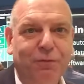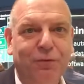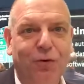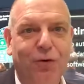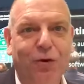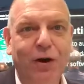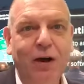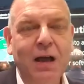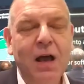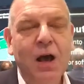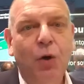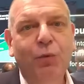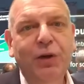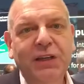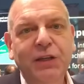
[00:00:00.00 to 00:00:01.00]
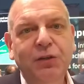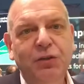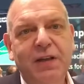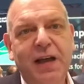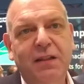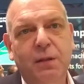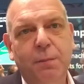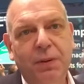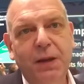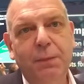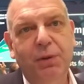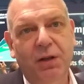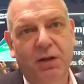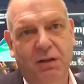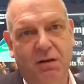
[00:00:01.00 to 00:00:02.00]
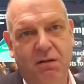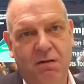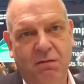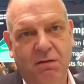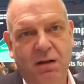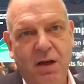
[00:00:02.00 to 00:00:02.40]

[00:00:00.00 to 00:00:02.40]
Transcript: floor, we need to take the people along.